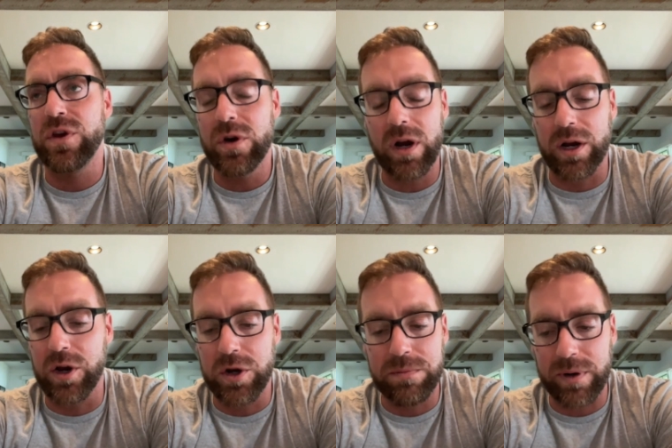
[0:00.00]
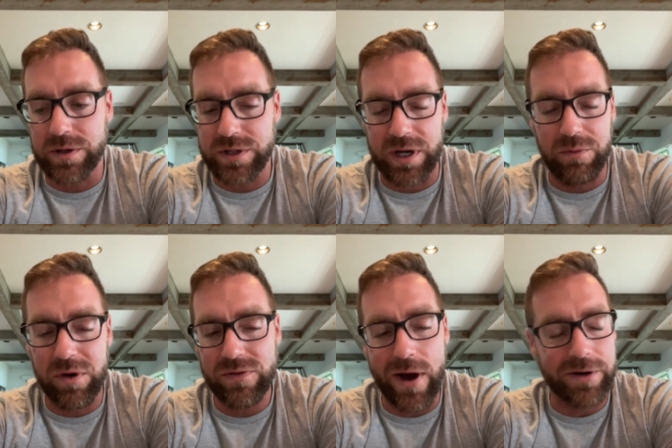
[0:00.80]
you're a good person, and
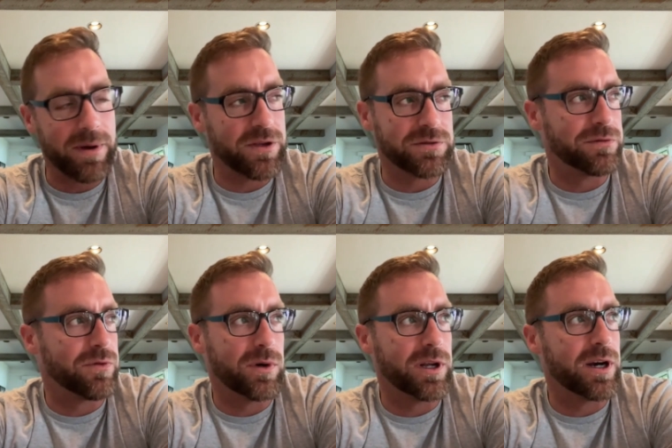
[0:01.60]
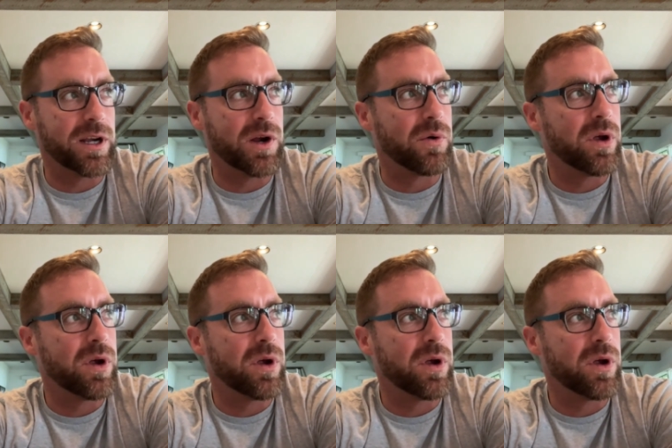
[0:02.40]
we've talked about this before, Larry,